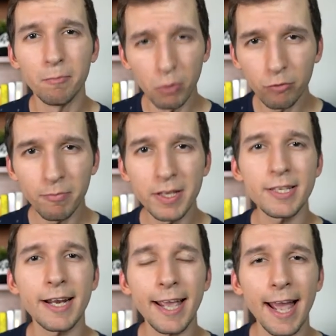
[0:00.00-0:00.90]
movement
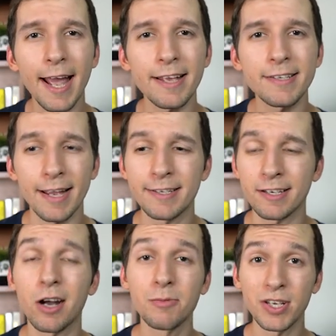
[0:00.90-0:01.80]
that it has as it
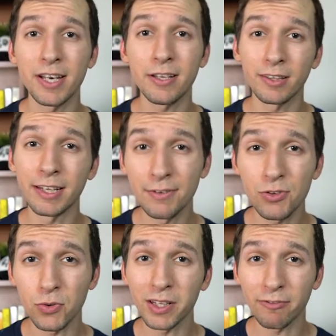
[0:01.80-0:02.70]
comes in and
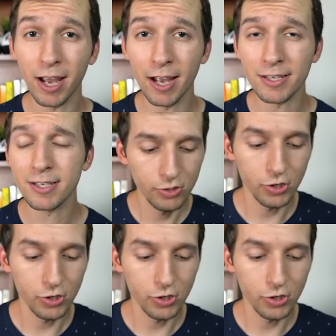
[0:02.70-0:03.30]
leaves really fast.